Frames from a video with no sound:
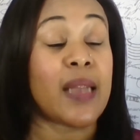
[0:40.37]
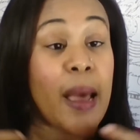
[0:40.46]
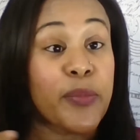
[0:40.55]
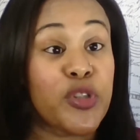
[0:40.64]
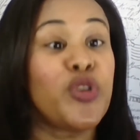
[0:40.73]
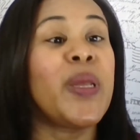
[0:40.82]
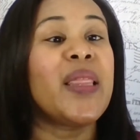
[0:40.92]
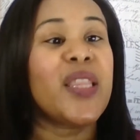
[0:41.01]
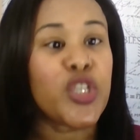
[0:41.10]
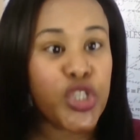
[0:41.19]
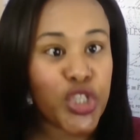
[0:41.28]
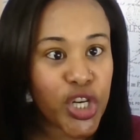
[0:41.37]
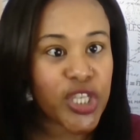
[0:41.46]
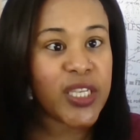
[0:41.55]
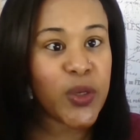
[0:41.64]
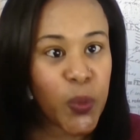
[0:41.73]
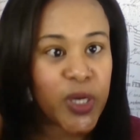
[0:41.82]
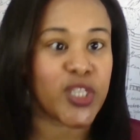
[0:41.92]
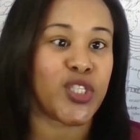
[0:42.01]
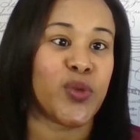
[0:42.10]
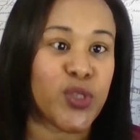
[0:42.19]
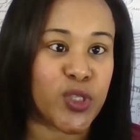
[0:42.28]
I'm doing the dirty work,
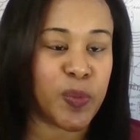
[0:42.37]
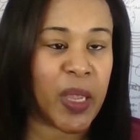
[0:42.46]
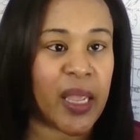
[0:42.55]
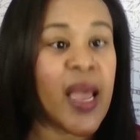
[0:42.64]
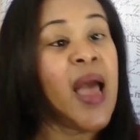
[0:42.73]
so to speak.